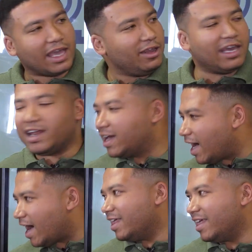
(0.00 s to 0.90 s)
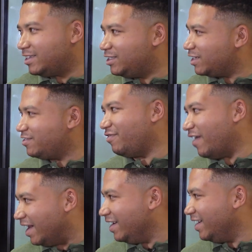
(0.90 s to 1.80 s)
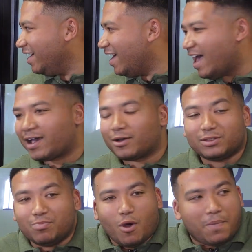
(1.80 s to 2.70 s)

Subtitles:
can you get a guy that's just fun? Because more